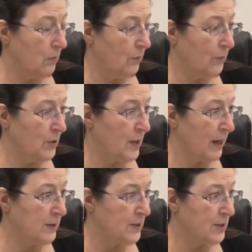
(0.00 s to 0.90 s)
for
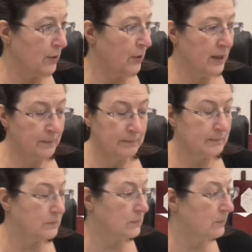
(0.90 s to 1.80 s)
hand
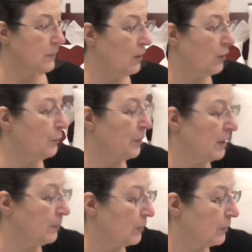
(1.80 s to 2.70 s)
sewing, a lot of
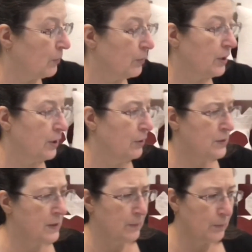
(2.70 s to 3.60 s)
people will
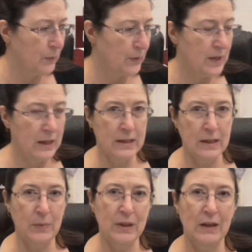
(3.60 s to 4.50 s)
use thimbles. It's
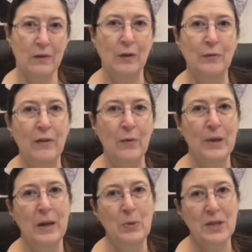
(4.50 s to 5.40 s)
something that I've never
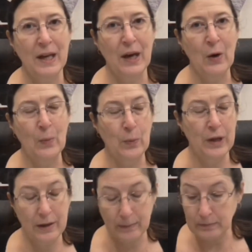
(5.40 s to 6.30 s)
been able to get on
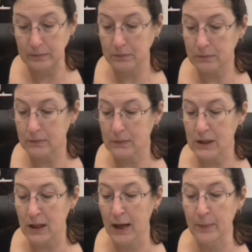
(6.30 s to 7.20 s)
with.
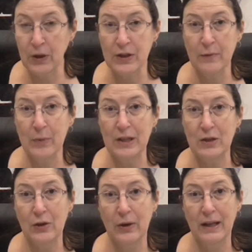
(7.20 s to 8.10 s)
And because I've been
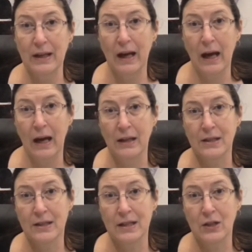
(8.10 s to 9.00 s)
doing hand
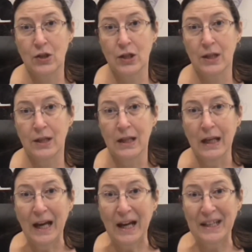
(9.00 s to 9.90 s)
stitching
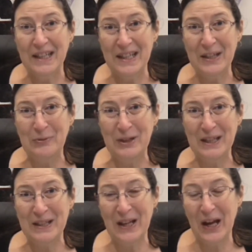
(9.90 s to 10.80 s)
in an
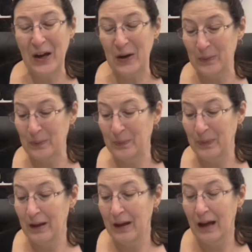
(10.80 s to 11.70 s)
evening,
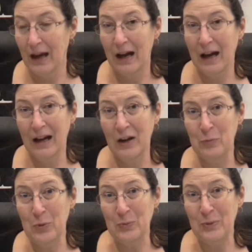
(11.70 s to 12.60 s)
I've
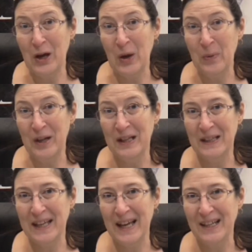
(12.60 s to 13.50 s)
put up a little
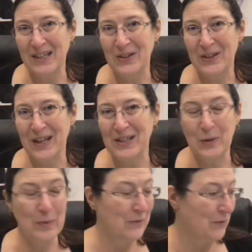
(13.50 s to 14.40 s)
callus on there, so
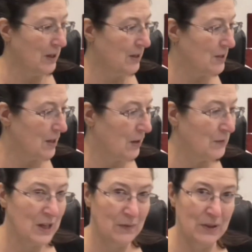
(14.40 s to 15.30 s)
my fingers have
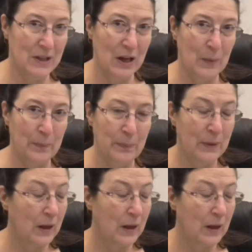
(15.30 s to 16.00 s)
toughened up.